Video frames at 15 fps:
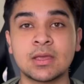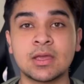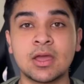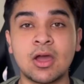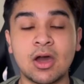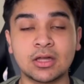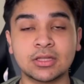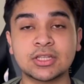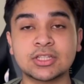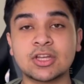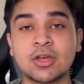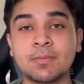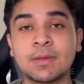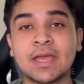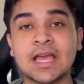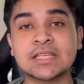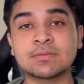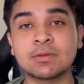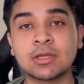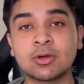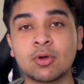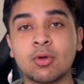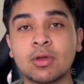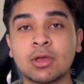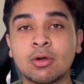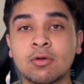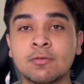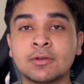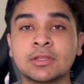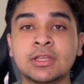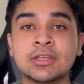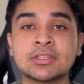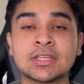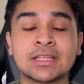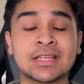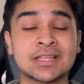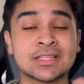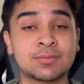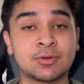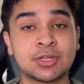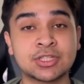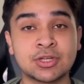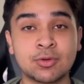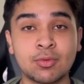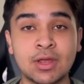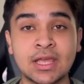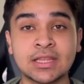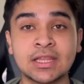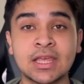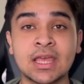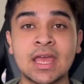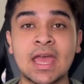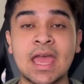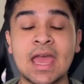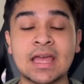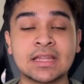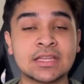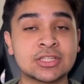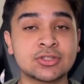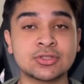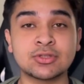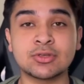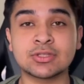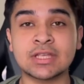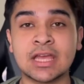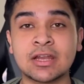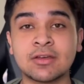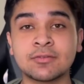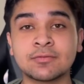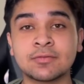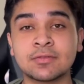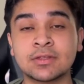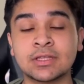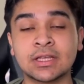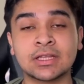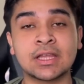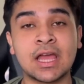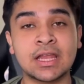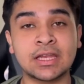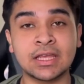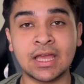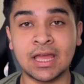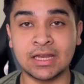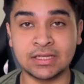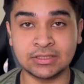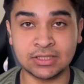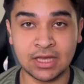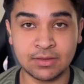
Online shopping has been growing over the years at an exponential rate and it shows no sign of declining anytime